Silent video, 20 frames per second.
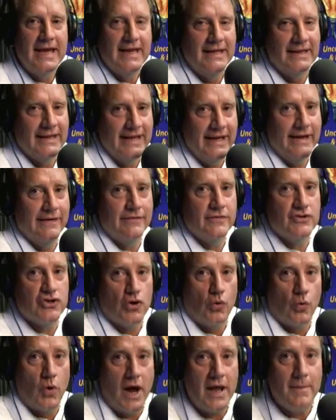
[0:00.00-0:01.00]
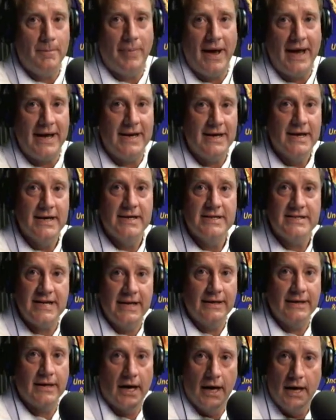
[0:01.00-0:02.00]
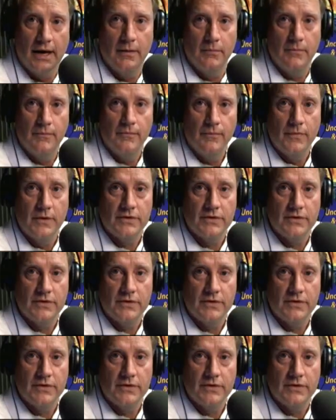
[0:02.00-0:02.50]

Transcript: He lives right by CENTCOM.